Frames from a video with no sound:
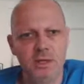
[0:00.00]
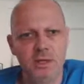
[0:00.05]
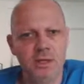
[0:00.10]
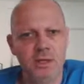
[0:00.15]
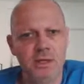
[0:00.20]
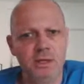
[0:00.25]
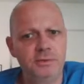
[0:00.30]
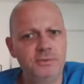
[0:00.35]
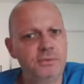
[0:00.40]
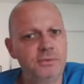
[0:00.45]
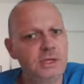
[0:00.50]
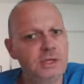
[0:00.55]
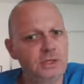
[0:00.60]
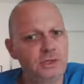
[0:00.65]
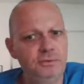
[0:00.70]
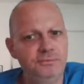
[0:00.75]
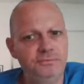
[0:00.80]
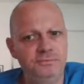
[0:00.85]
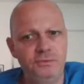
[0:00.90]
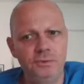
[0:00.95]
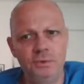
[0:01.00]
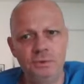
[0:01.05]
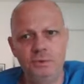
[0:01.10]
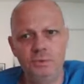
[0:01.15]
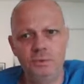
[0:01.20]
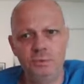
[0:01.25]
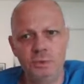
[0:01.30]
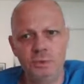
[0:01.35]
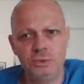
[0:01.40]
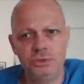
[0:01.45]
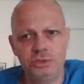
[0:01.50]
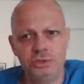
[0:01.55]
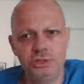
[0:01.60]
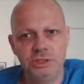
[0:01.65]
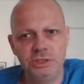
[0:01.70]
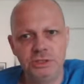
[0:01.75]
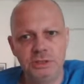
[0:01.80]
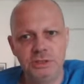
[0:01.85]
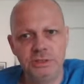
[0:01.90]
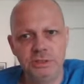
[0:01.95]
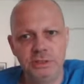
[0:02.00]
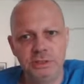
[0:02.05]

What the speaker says: Thank you for watching.